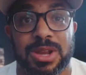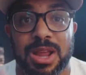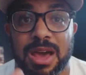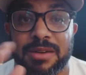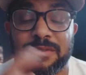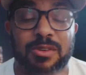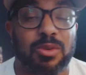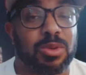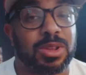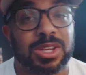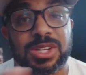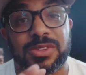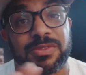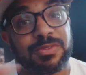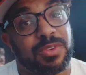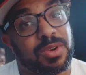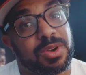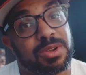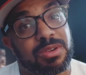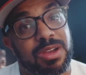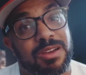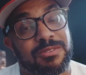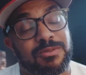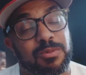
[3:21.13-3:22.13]
Now I've only
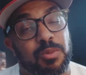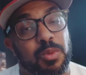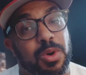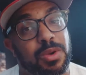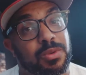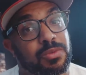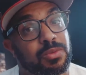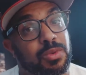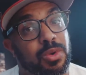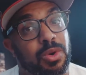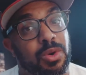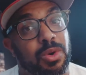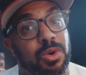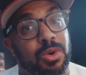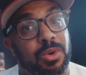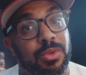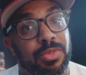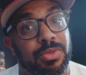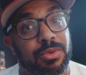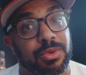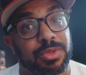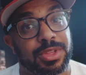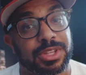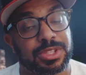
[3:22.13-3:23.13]
photographed one roll
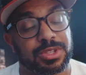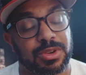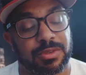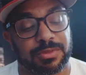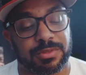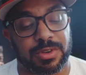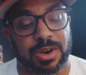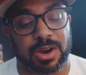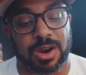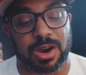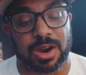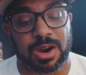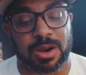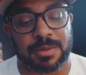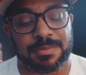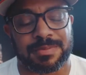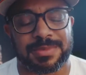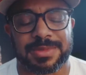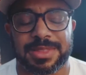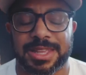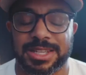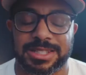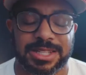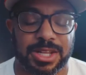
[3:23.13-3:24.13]
through this so far.
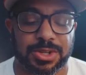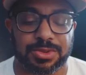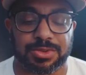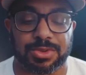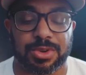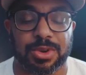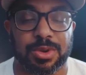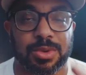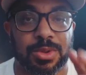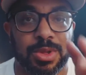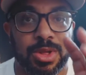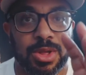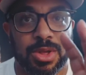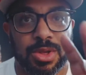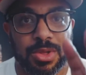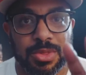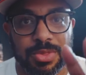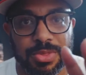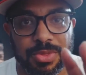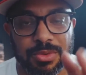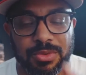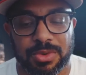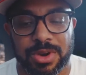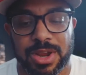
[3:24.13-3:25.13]
That's not true.
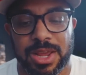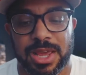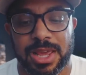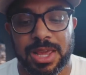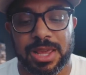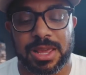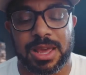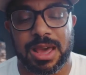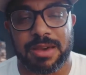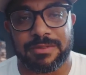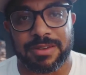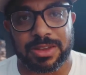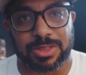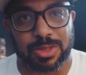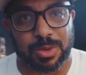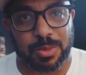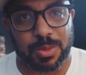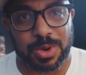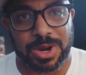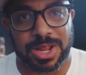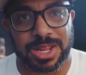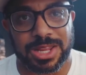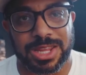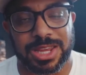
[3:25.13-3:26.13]
Three, I've got the
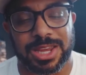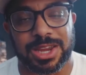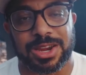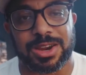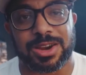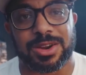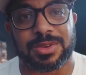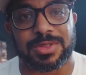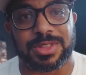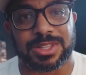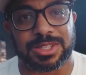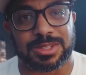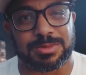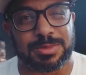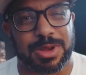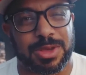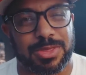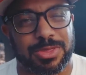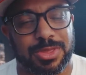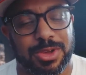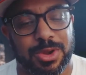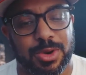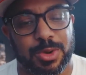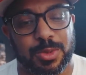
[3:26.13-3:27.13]
one in here. This is my
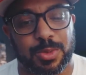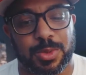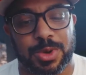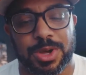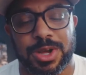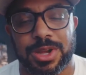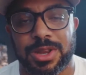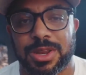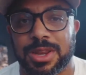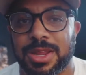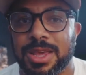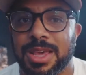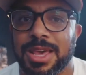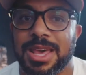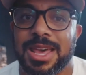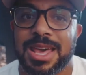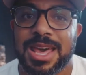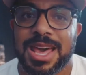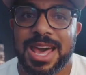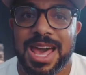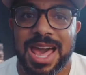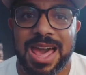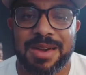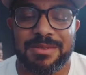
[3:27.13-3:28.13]
third one.
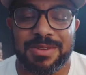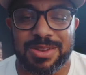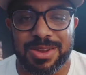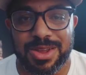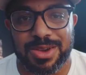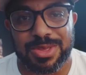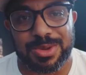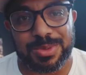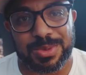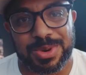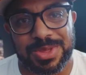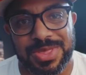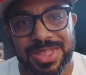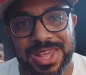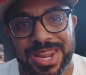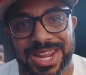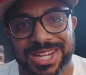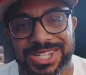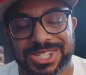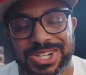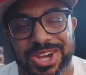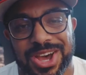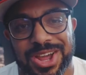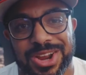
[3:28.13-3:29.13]
I have another one that
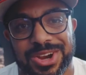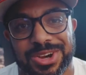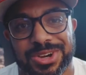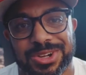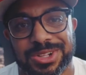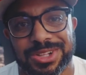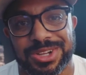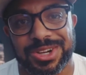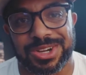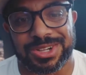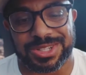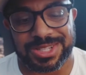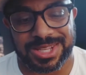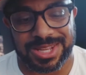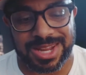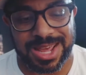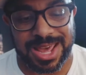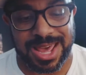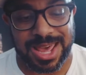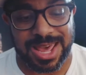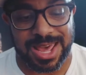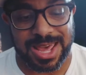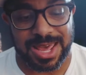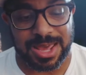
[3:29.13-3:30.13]
I shot earlier
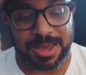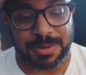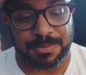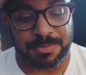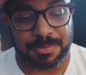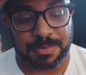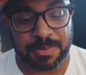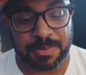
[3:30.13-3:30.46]
today.